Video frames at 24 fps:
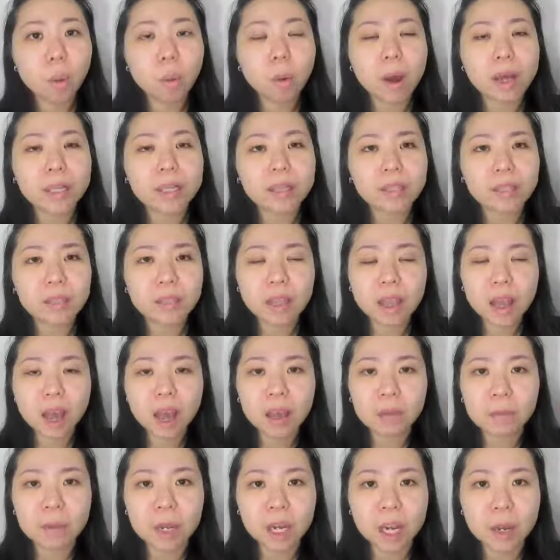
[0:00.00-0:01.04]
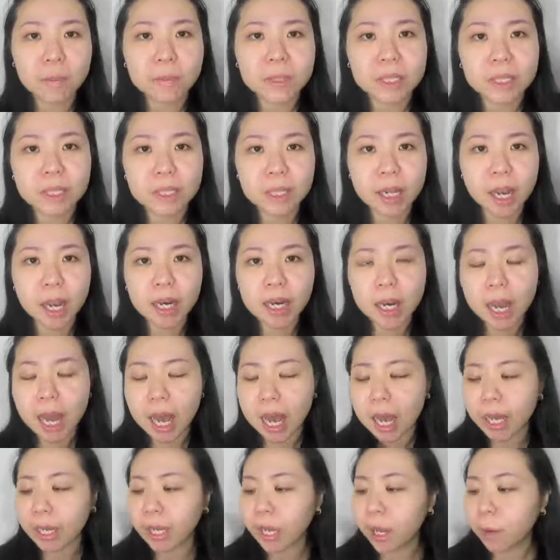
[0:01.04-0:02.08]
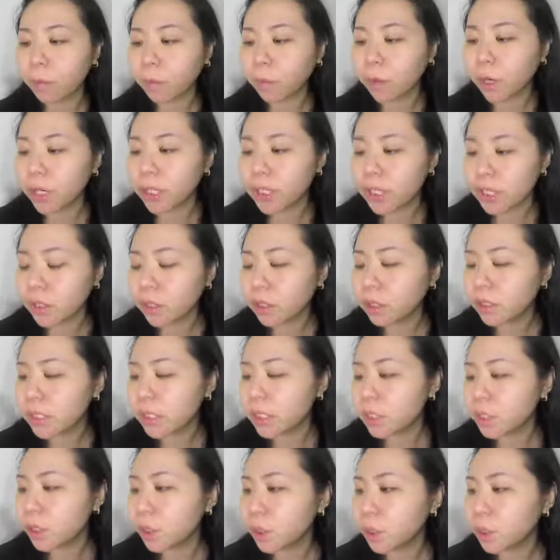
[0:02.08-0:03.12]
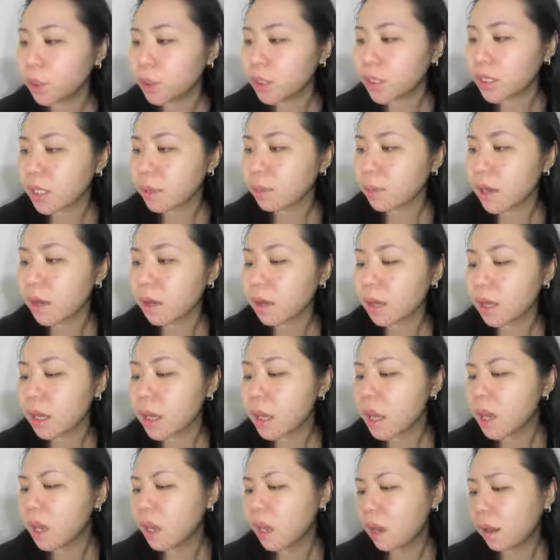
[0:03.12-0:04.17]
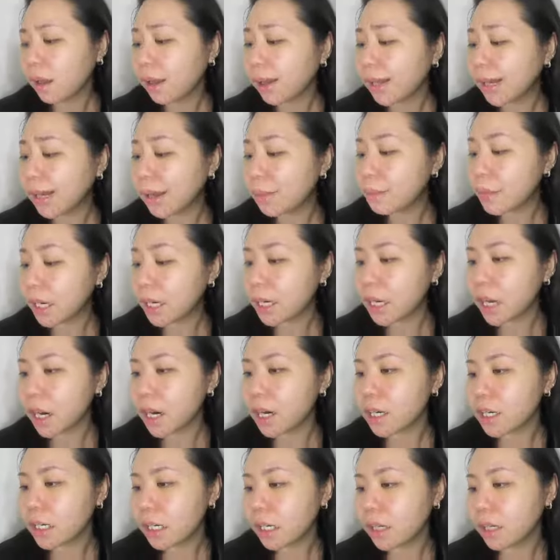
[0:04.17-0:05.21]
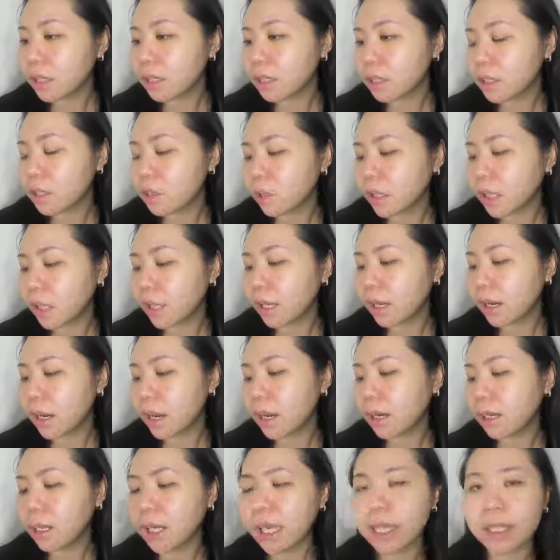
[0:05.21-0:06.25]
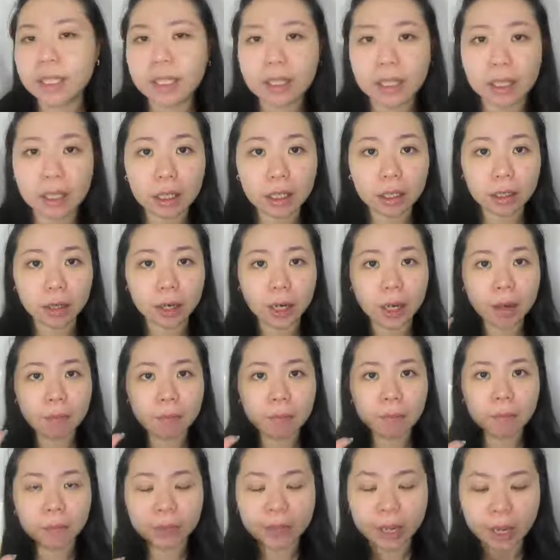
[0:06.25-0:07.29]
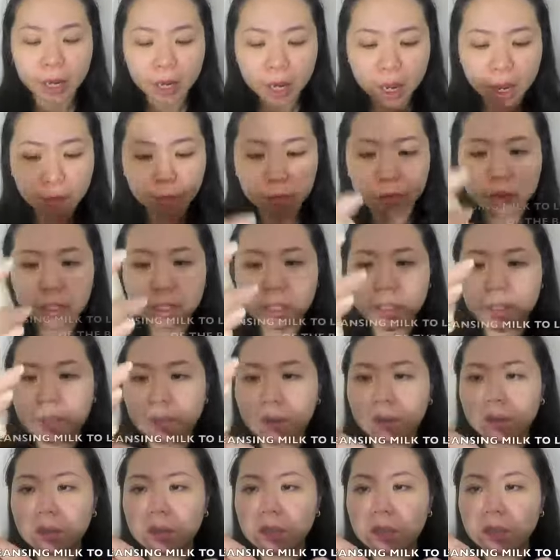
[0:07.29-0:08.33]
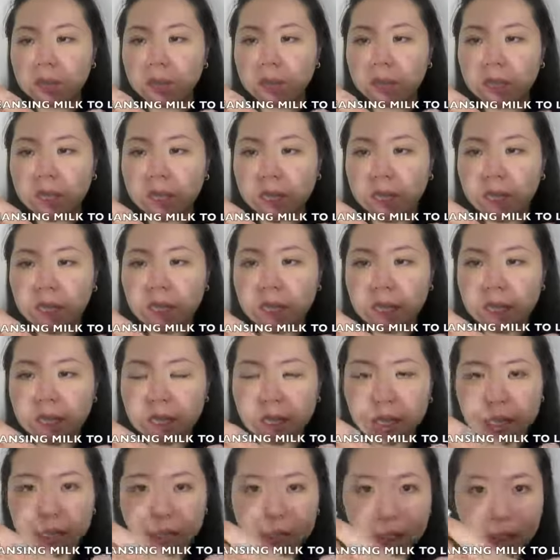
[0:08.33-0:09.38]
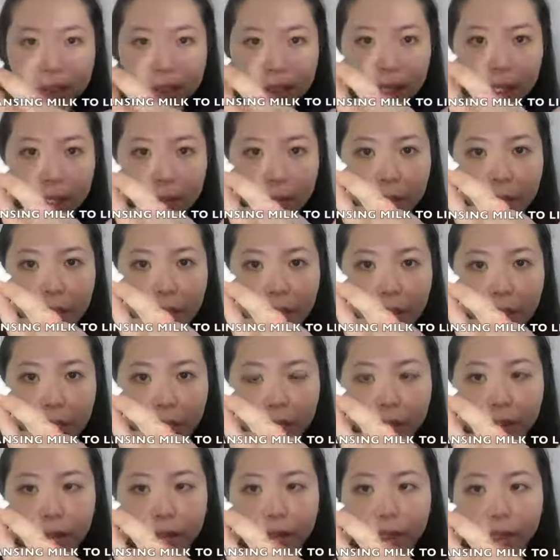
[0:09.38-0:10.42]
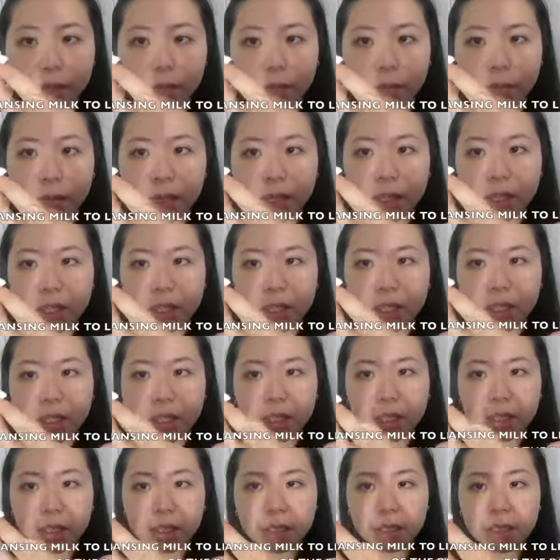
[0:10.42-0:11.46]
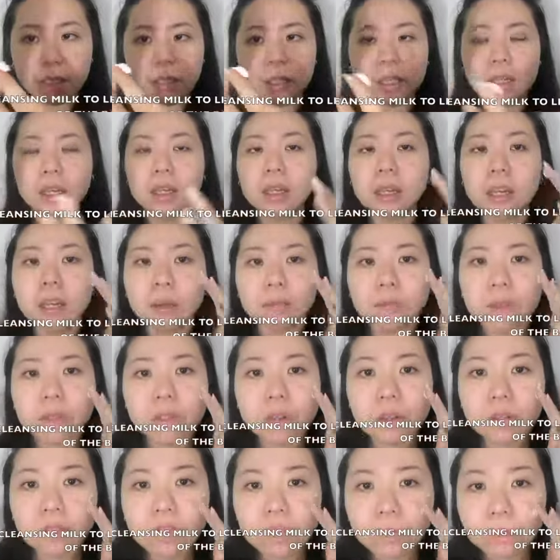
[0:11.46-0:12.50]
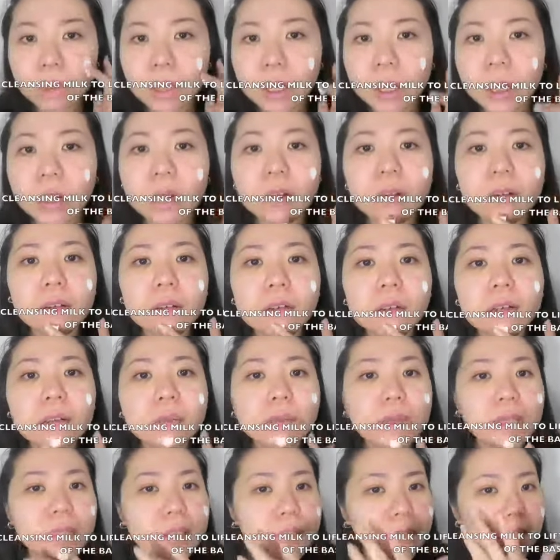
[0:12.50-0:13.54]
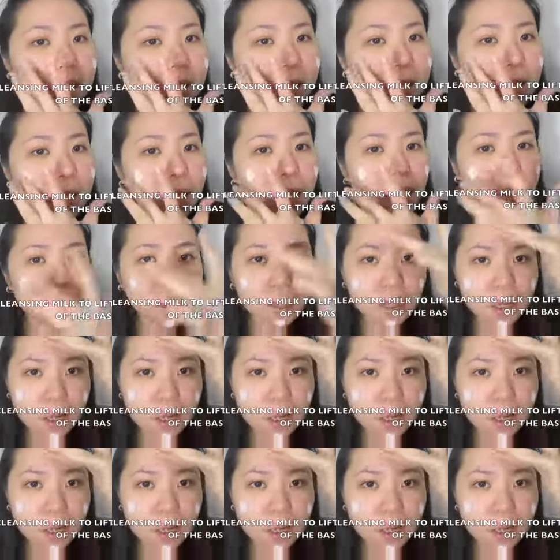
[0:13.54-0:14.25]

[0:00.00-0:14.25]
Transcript: once the eye makeup is done, I am going to continue using my Menard Sukika cleansing cream, and I'm just going to apply it a tiny bit, like that much. I'm just going to apply it onto my skin